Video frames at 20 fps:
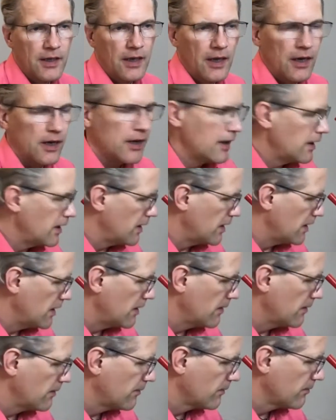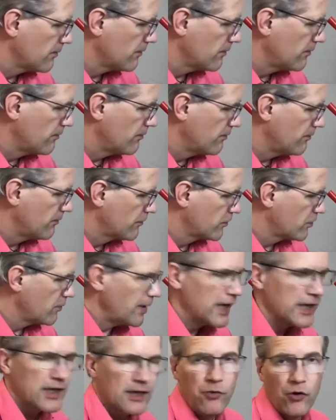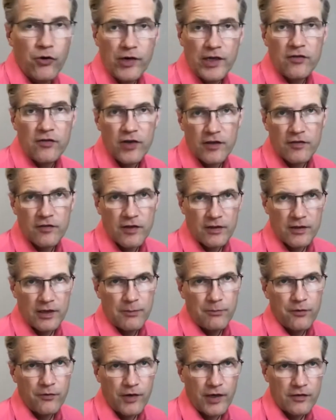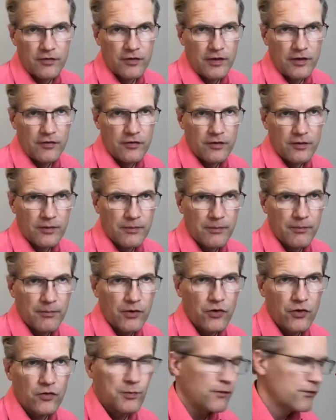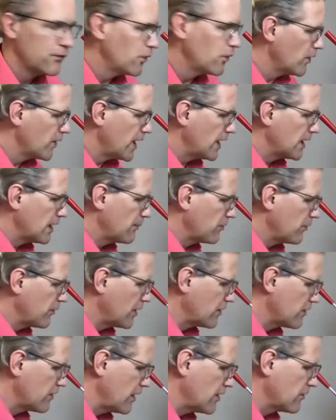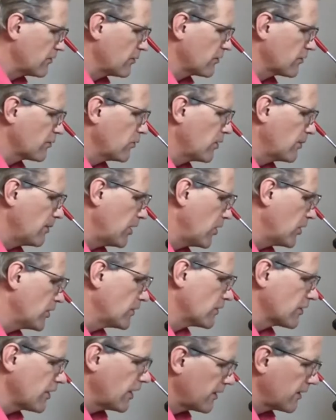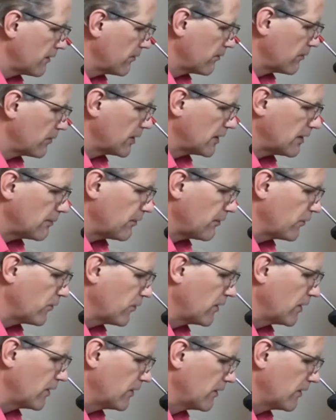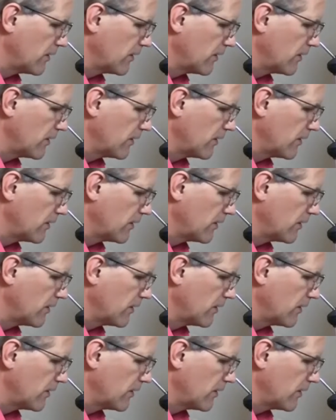to make it more interesting, the improvisation. Because before that, improvisation was more melodic, like we did before.